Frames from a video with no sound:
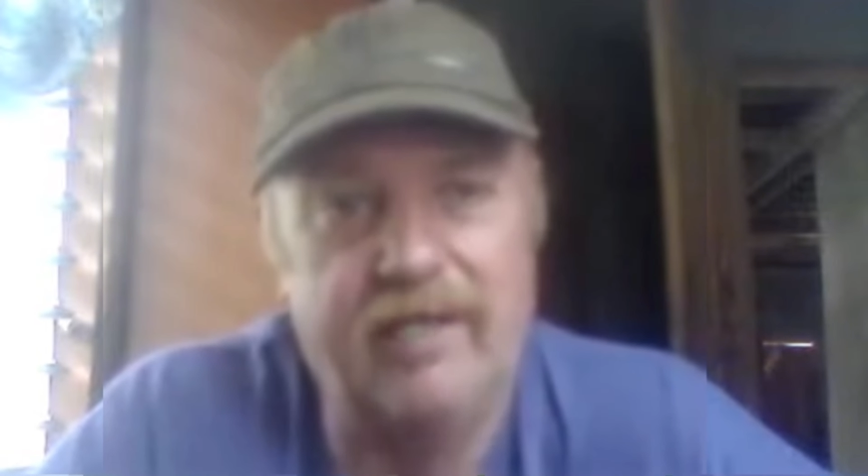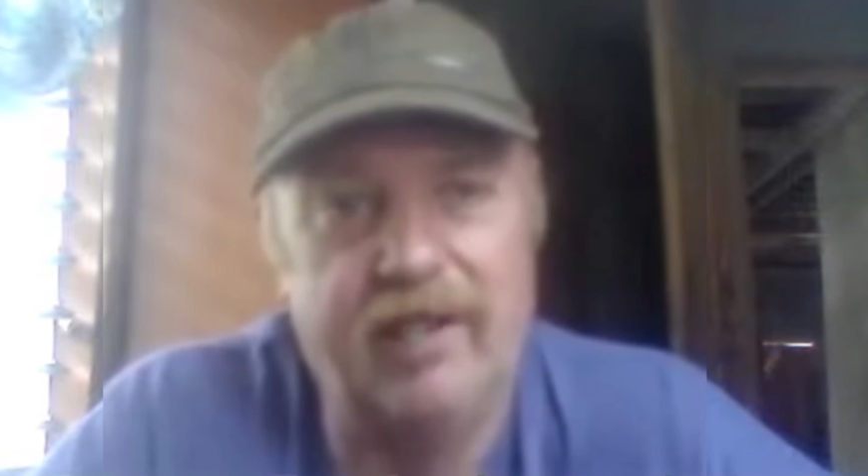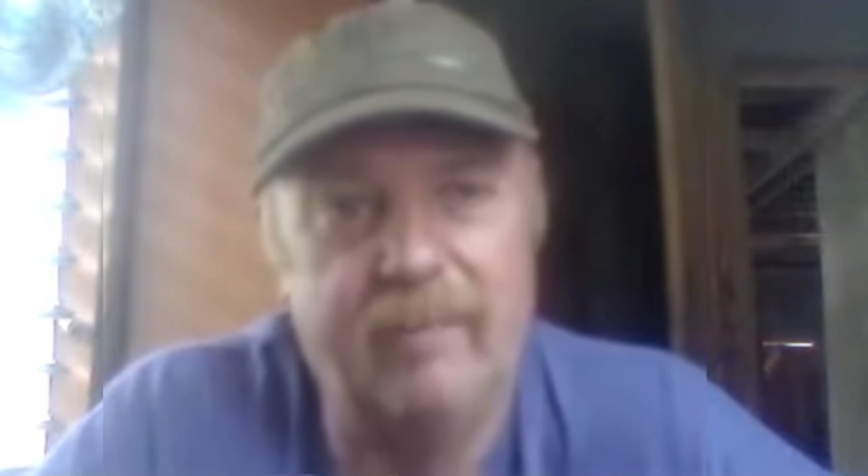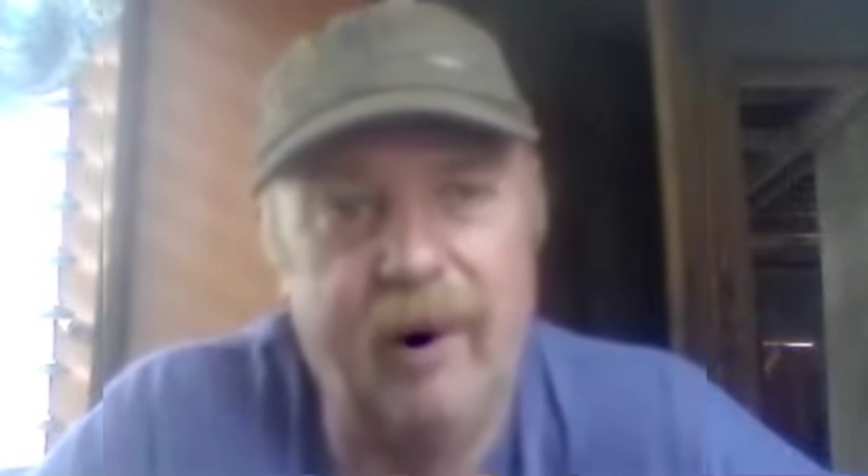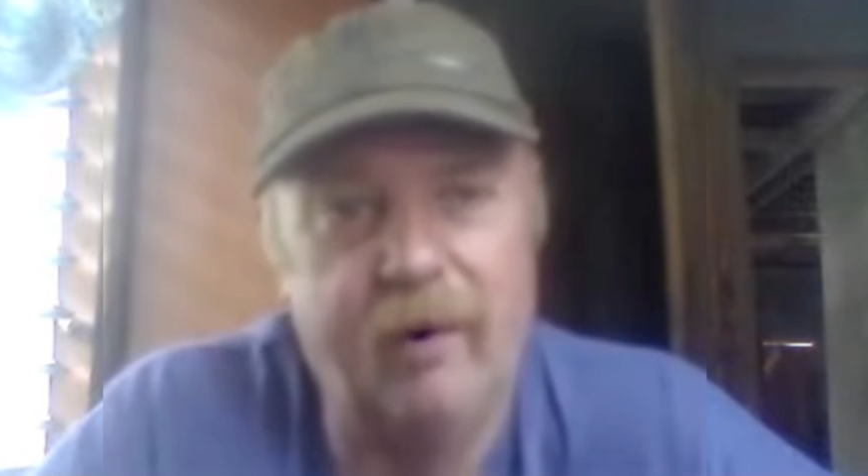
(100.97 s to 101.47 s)

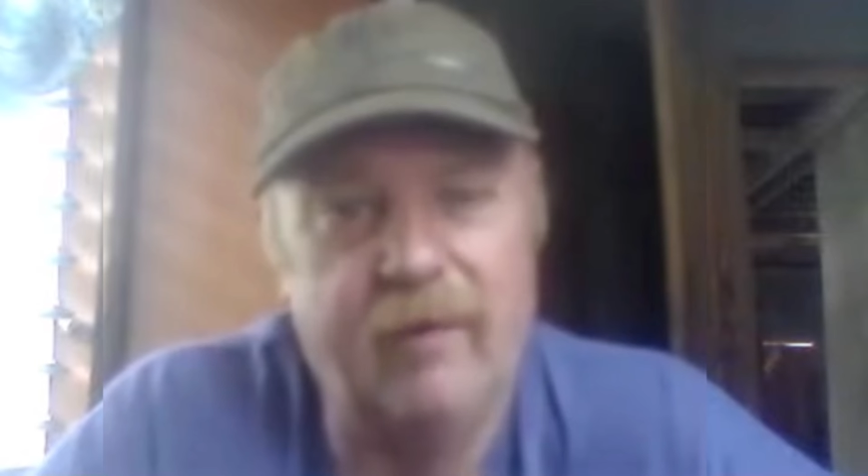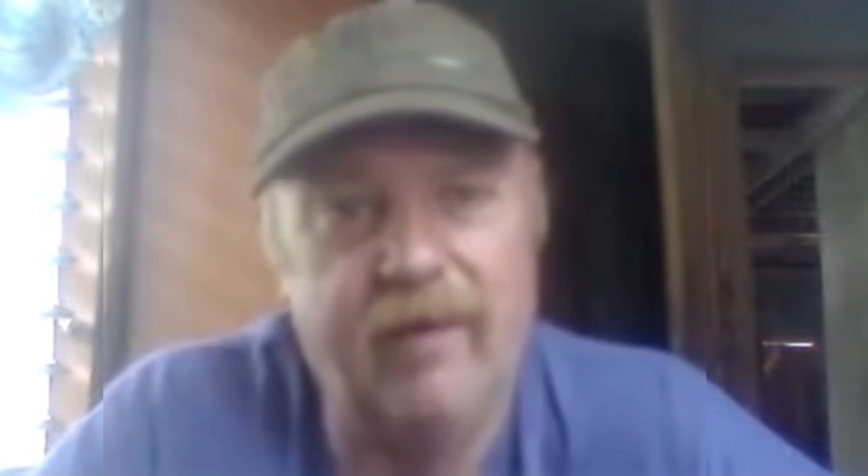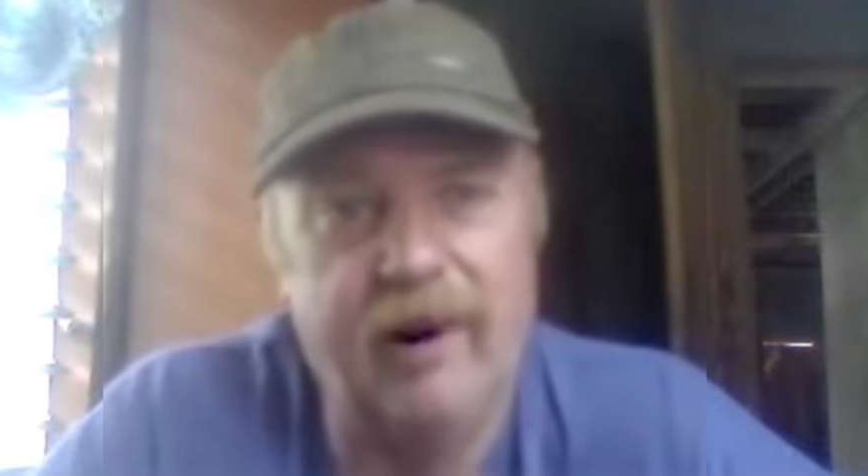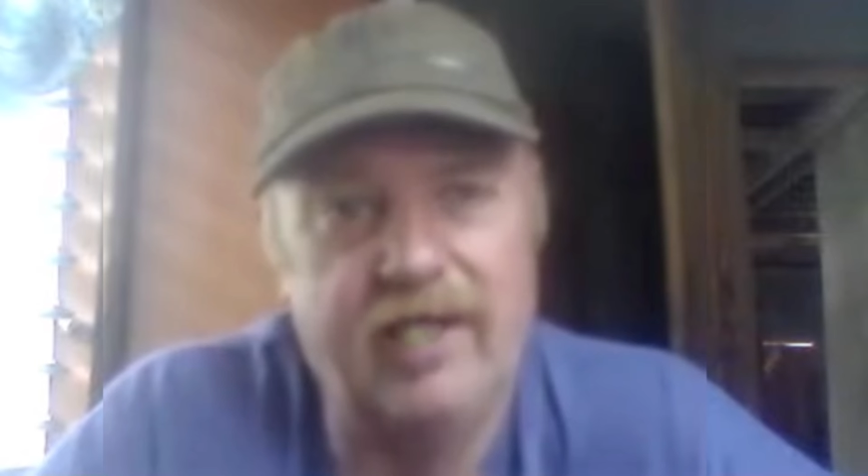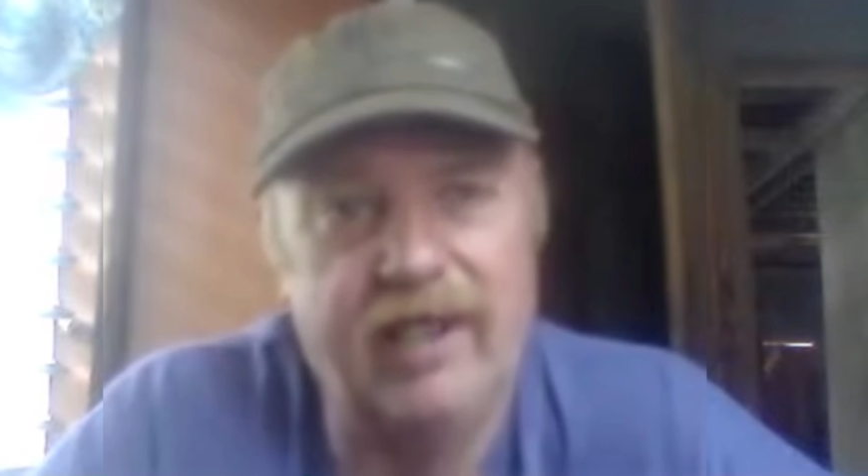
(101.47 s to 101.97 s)
Tubo
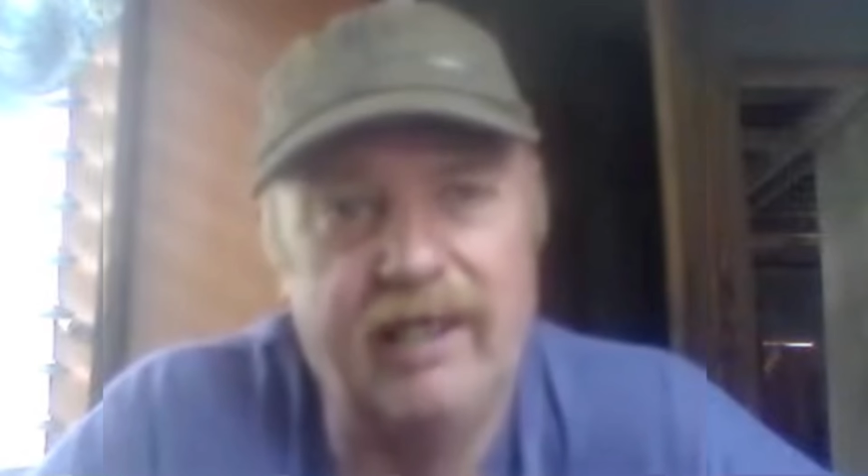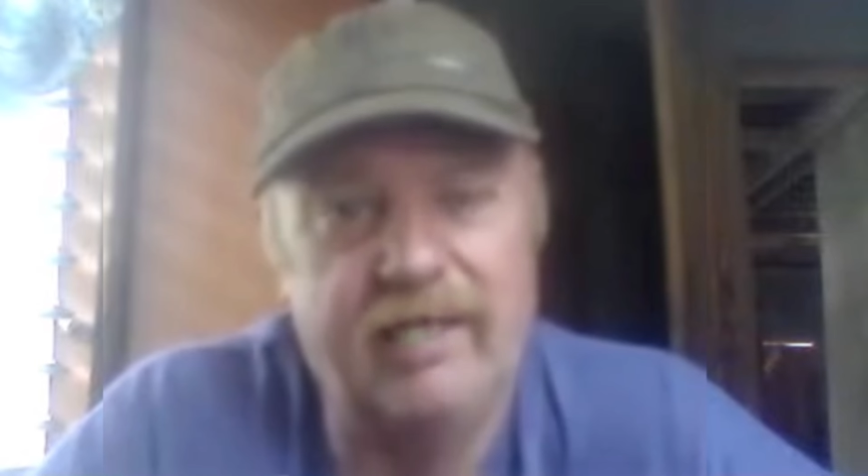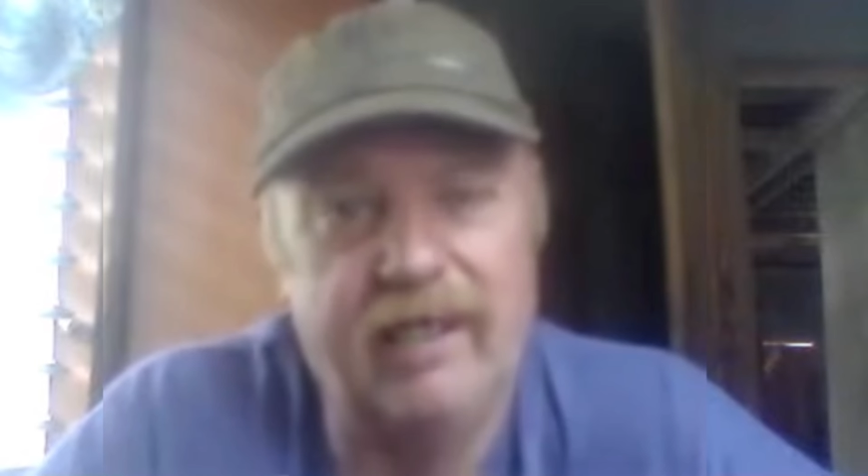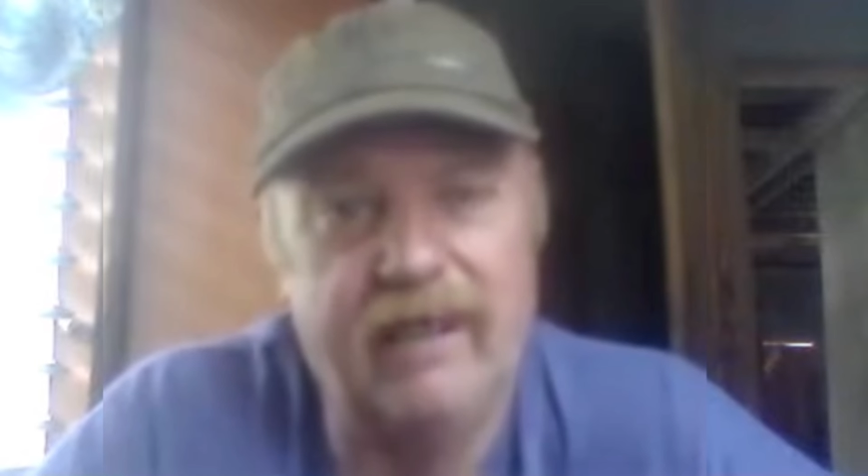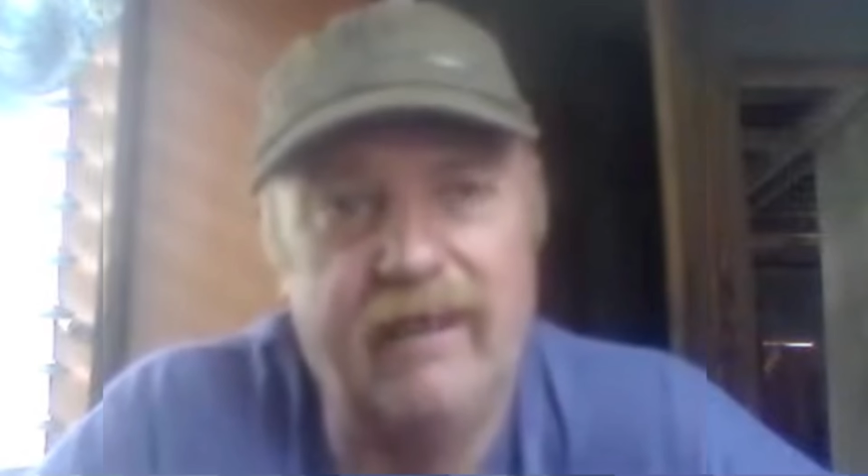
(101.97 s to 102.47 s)

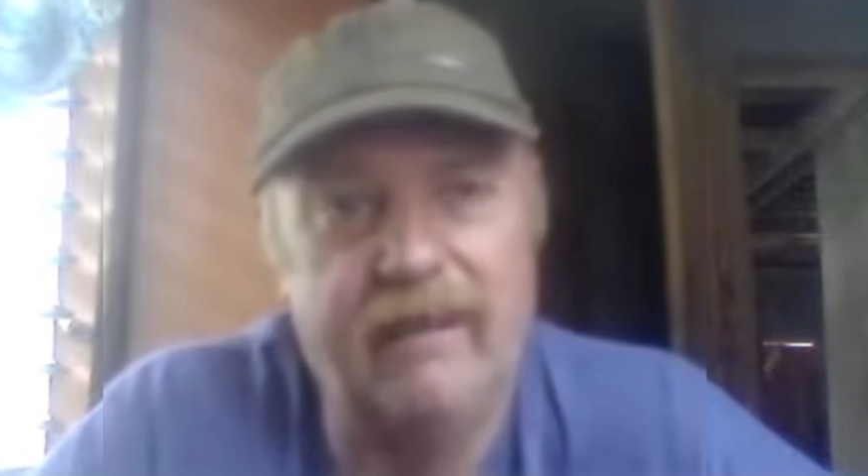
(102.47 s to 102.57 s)
flushes.